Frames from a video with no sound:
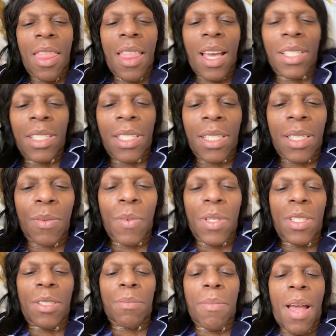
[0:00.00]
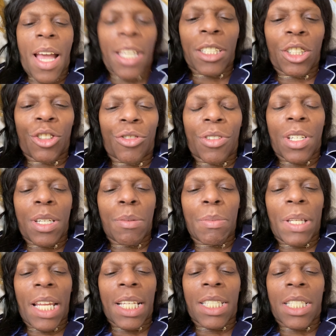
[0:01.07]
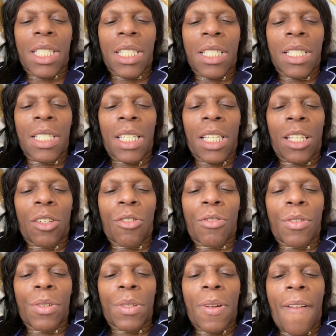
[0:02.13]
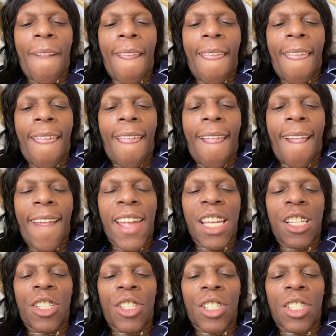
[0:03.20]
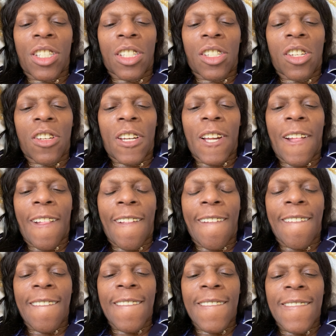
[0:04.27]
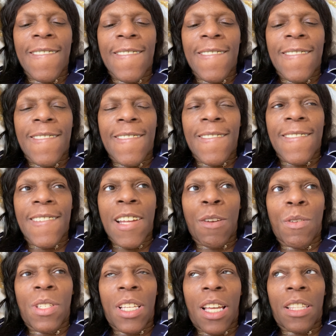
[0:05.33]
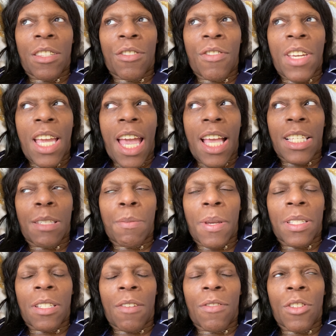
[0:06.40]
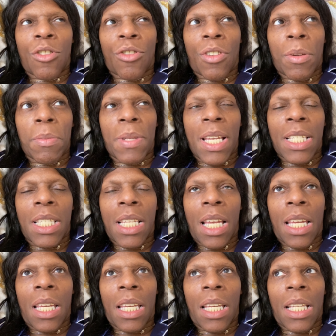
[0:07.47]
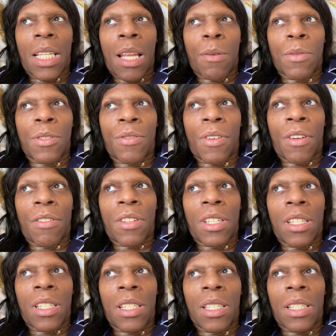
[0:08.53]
that's what's my dream. But I just couldn't get over Keisha's look. It was like three aspects of the dream they said that was very